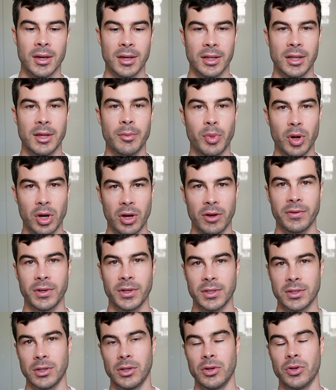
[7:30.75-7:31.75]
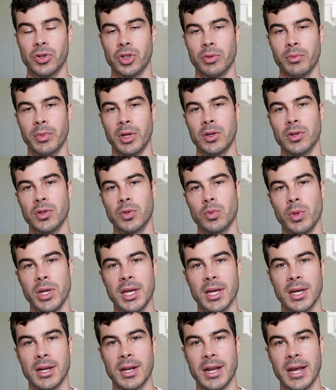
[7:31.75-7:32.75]
The perfect solution, because we
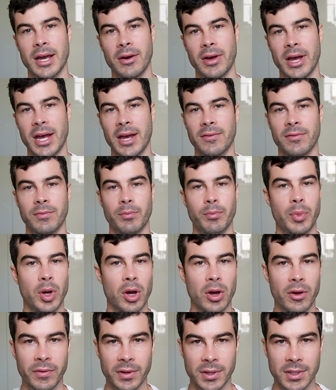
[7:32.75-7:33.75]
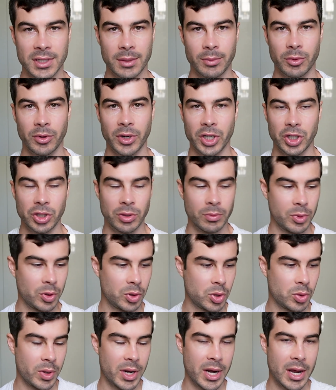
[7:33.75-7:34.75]
can now have perfect separation
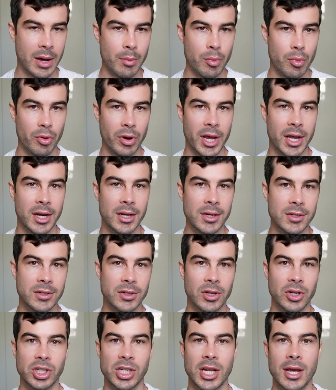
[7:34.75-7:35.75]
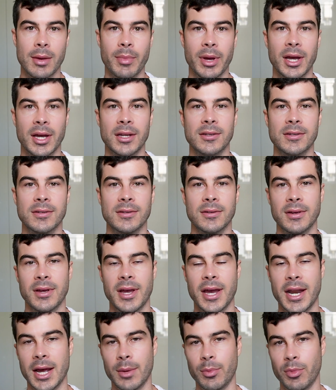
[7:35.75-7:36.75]
between our branded search campaigns
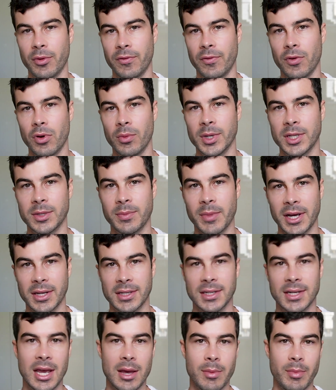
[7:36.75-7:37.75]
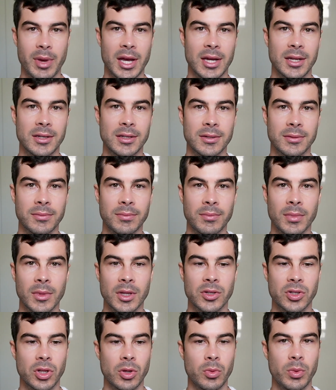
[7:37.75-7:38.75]
and our Performance Max campaigns,
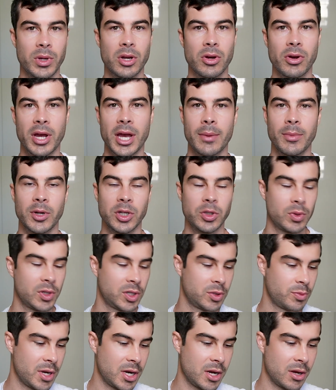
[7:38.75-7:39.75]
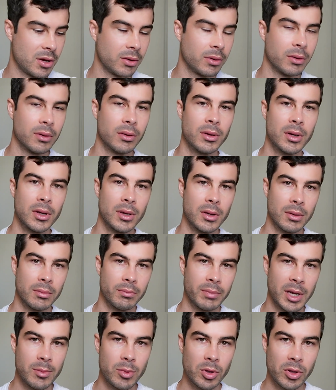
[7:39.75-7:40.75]
so that we know how much we're spending on
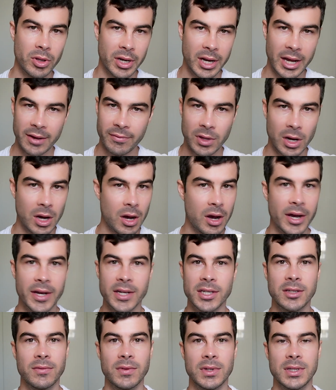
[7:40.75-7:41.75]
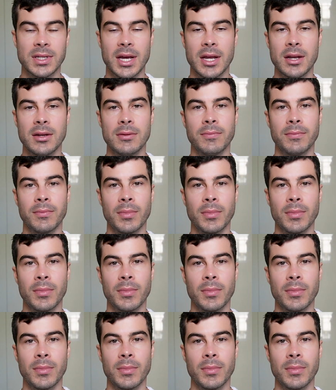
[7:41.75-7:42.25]
people that have the highest of intent,